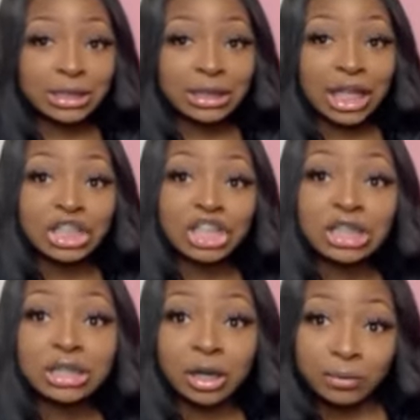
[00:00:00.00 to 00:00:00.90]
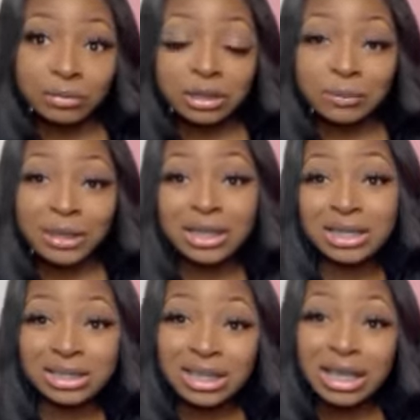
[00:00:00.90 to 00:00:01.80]
that she dumped
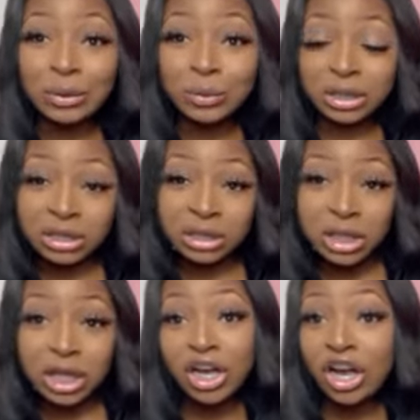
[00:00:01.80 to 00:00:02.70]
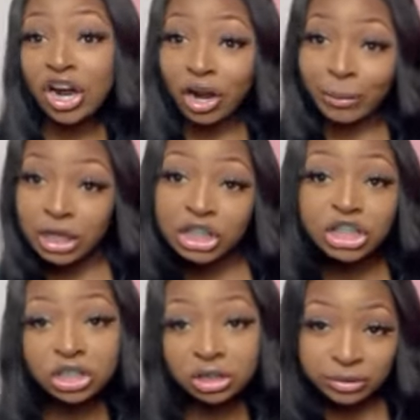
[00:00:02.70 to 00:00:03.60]
because he was
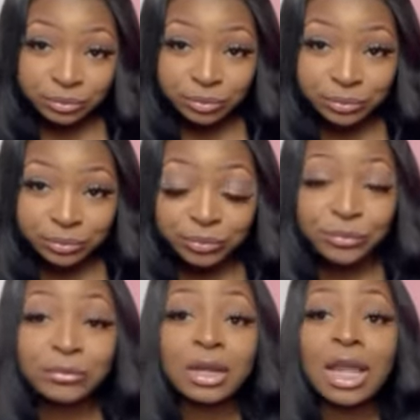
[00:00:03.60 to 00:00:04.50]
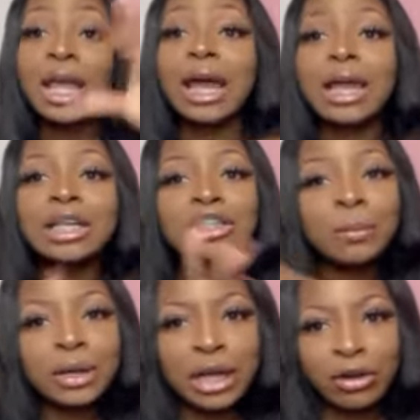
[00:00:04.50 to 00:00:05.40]
garbage. And let's talk
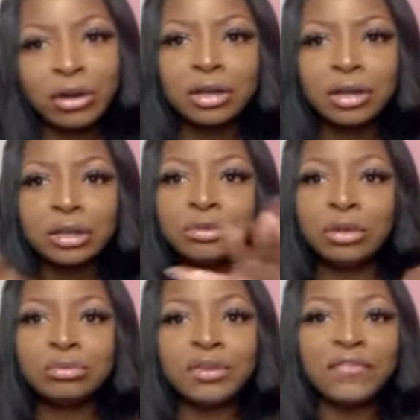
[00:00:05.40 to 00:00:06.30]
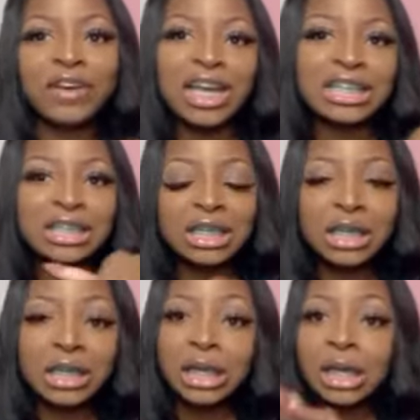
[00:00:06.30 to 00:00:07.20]
about Erica, you know, the
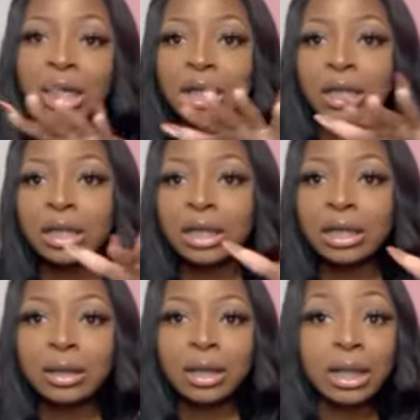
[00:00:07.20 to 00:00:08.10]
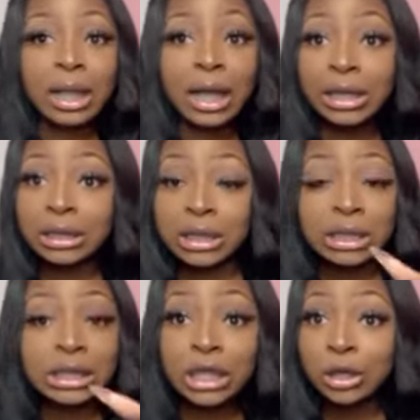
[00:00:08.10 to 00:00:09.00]
feisty
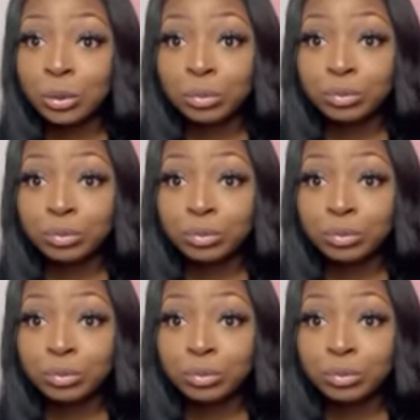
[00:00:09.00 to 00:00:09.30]
Latino